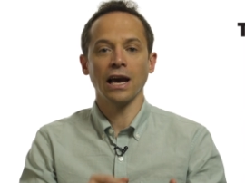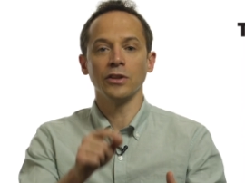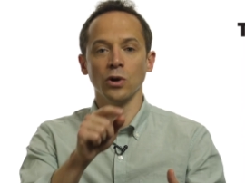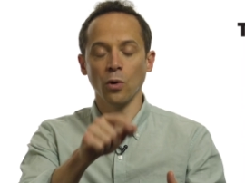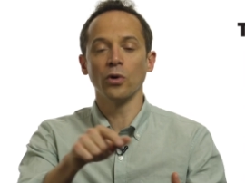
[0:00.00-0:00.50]

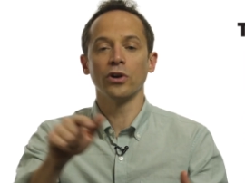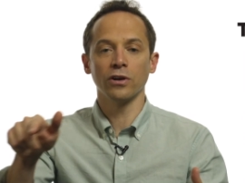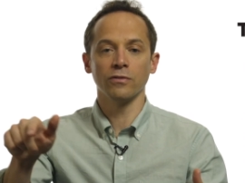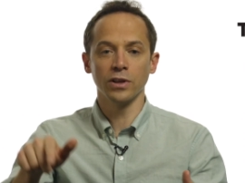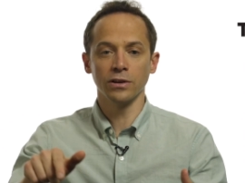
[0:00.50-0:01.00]
on the
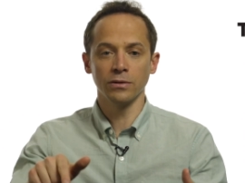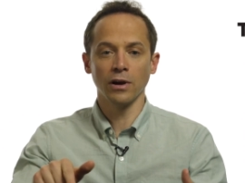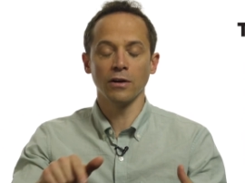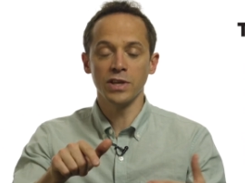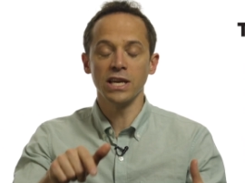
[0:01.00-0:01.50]
order of
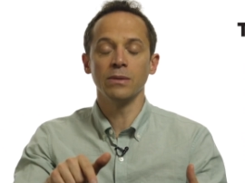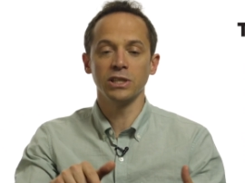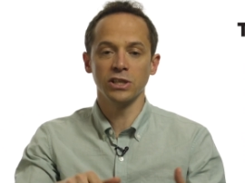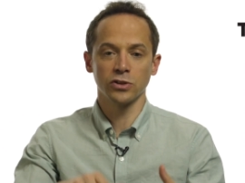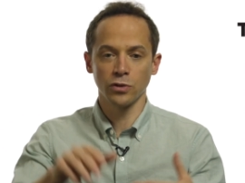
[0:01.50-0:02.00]
the, of the
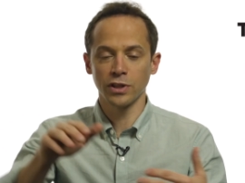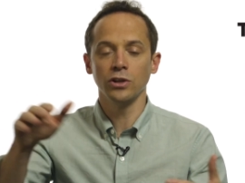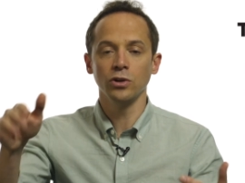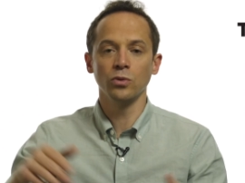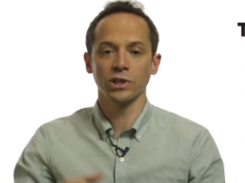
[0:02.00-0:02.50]
images so that
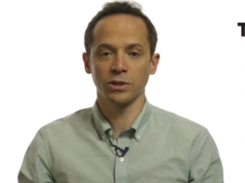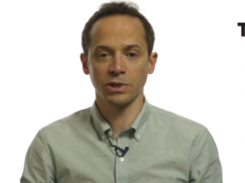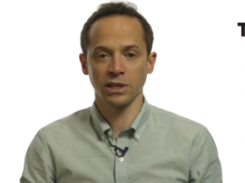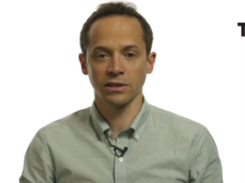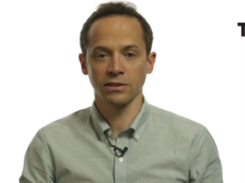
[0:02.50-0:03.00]
they knew what to
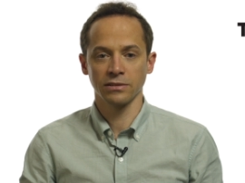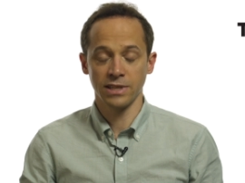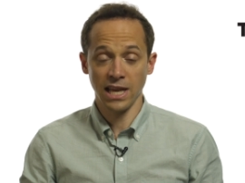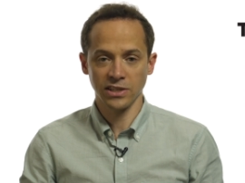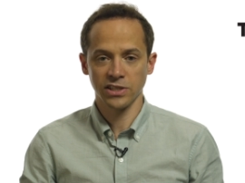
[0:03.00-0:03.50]
pick
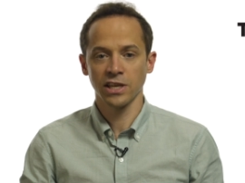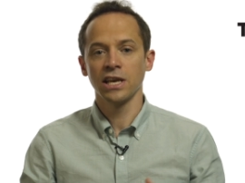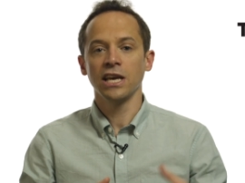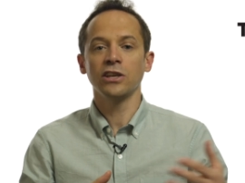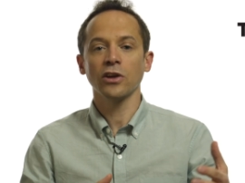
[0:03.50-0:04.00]
next.
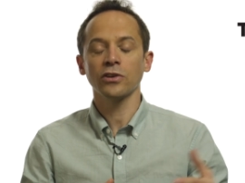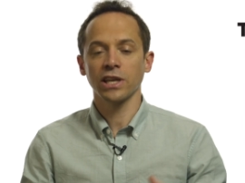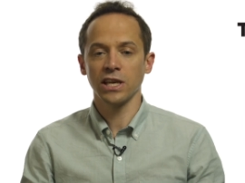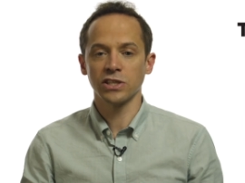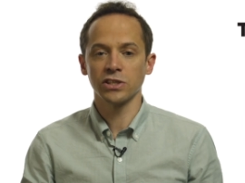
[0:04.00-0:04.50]
In other
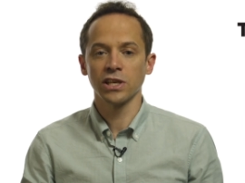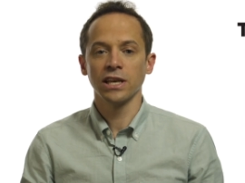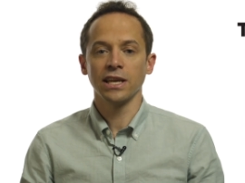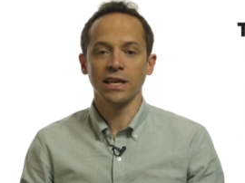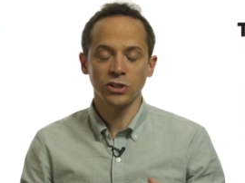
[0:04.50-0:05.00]
cases,
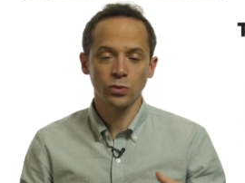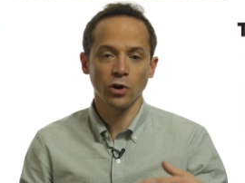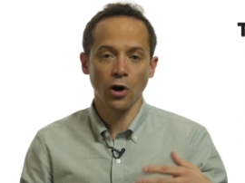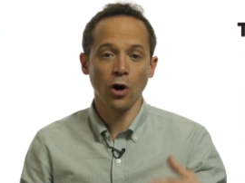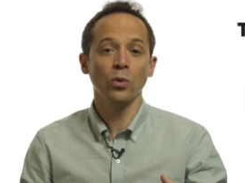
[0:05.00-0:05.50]
Hints
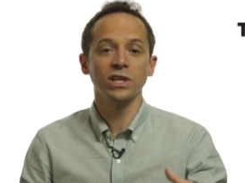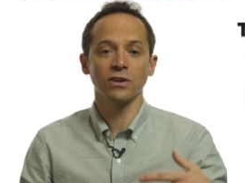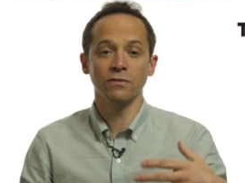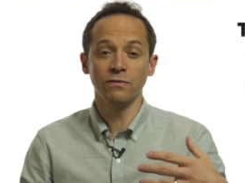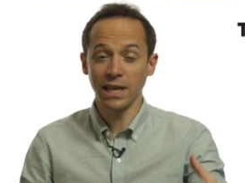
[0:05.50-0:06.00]
were
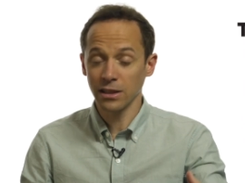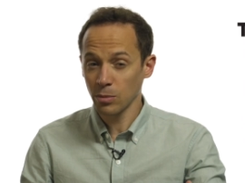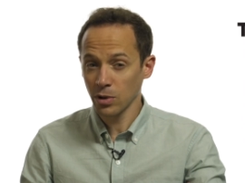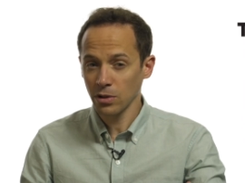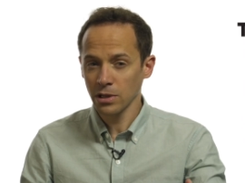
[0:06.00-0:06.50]
always
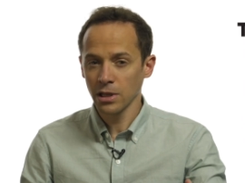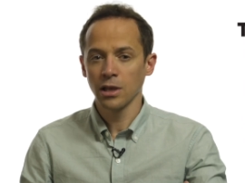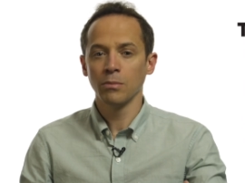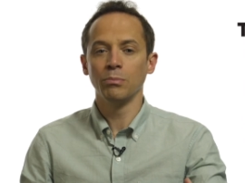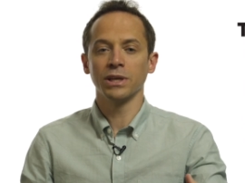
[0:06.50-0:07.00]
available,
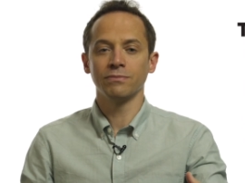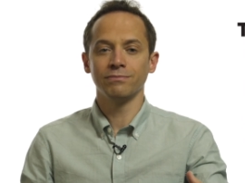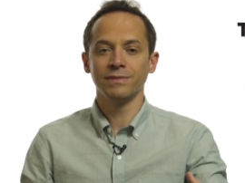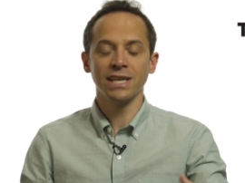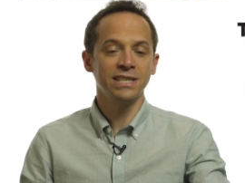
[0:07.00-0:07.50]

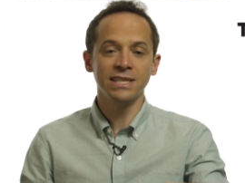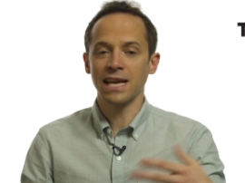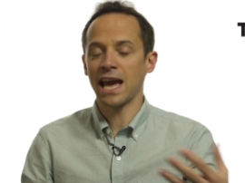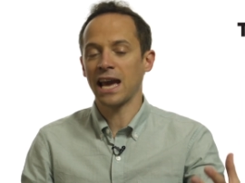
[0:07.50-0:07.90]
but they didn't